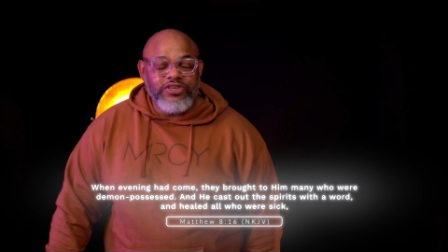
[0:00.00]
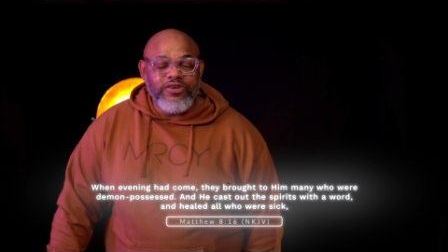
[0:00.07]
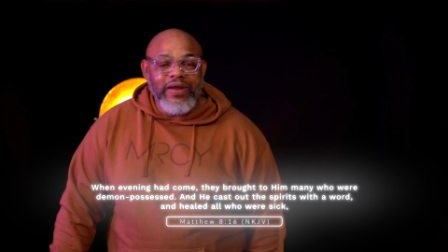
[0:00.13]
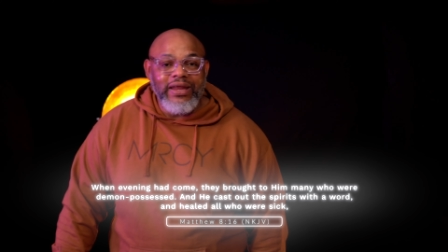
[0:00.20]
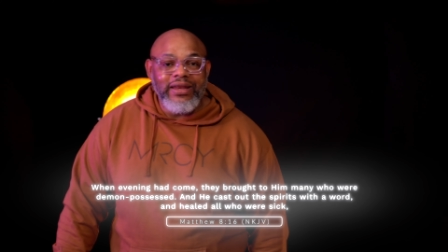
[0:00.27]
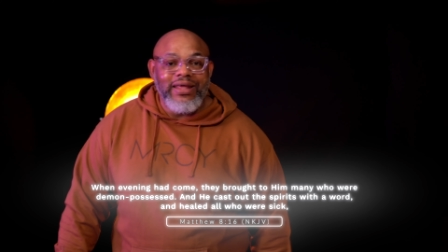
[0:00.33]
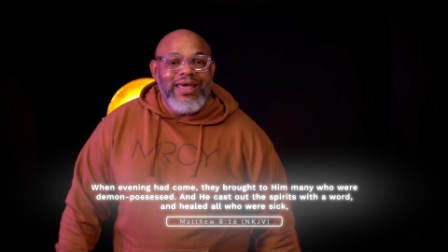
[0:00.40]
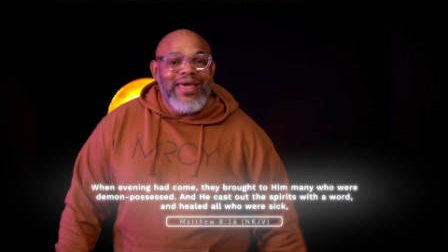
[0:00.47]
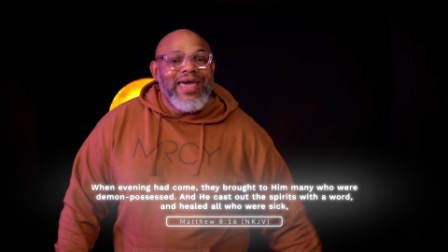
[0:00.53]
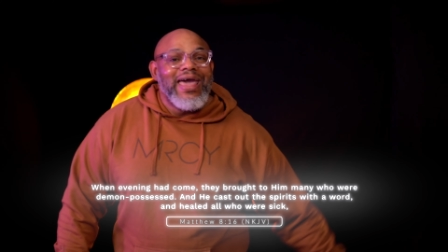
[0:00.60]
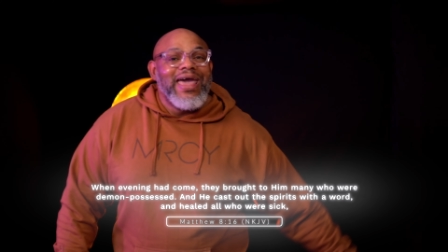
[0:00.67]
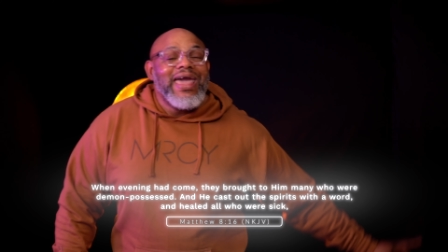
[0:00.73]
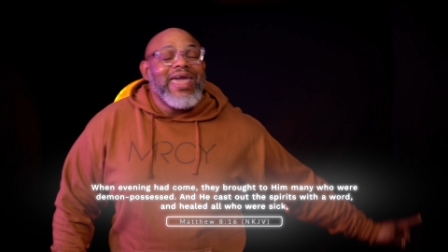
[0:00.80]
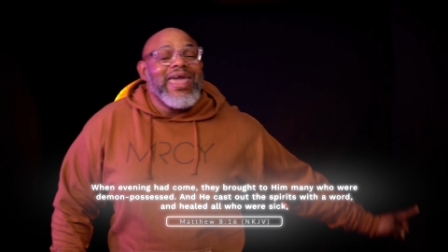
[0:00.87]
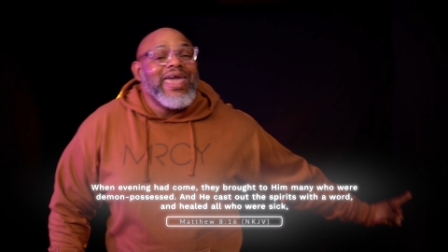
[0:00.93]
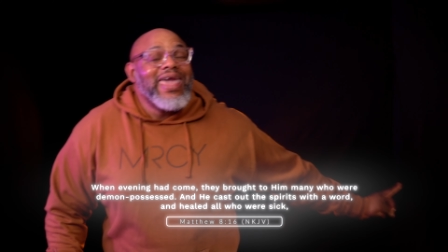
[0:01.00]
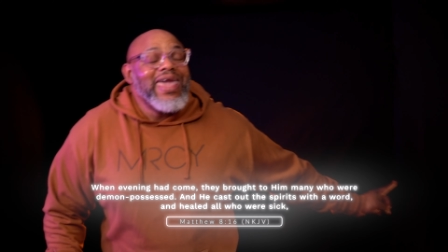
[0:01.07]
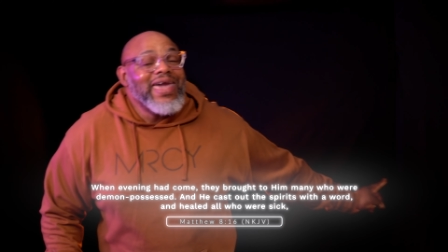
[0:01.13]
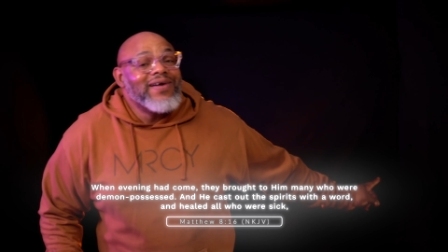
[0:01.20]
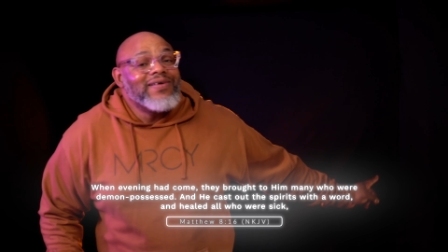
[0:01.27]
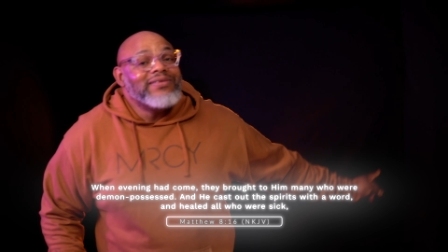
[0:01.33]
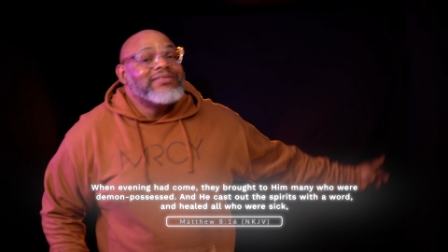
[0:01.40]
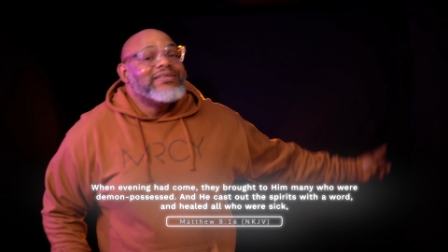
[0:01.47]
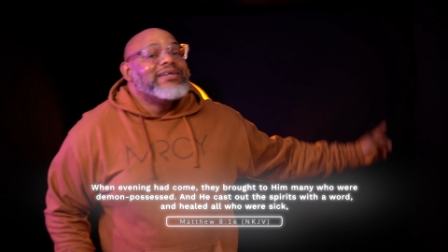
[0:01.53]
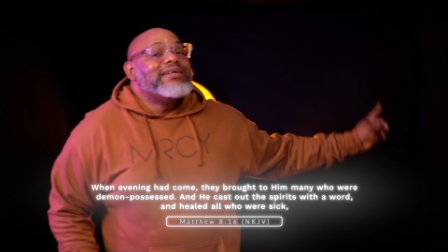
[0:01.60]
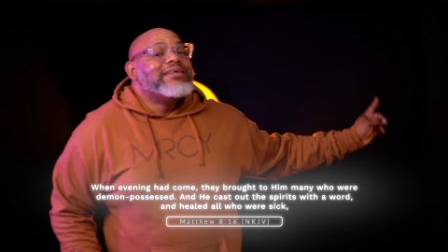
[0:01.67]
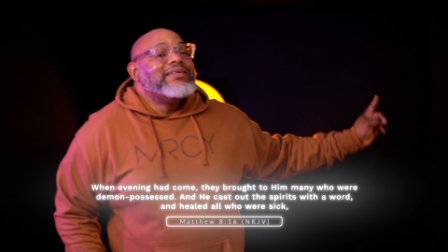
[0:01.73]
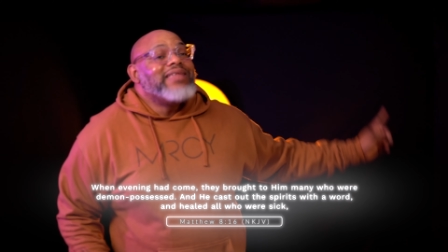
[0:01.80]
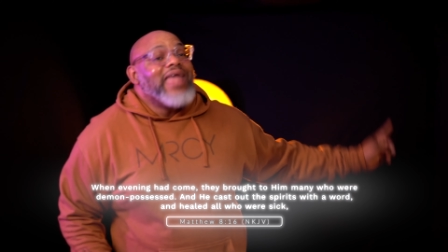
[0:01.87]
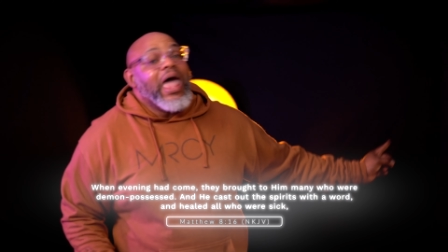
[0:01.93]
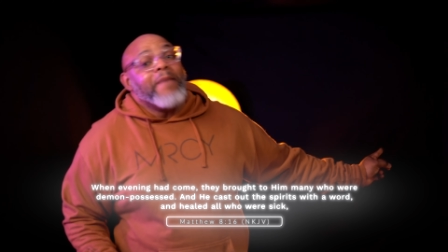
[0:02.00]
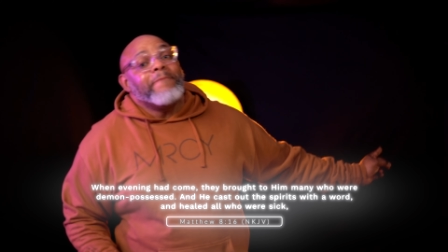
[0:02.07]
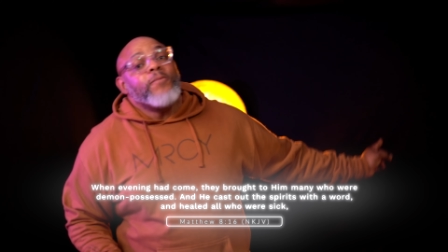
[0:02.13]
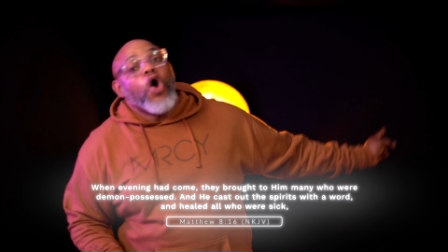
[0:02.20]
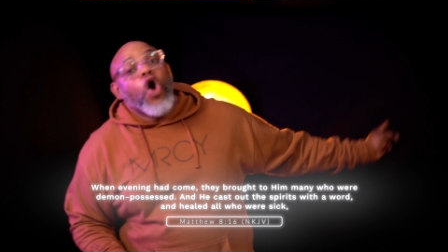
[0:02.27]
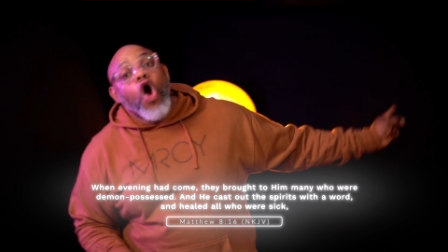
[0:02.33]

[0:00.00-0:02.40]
screen. He healed them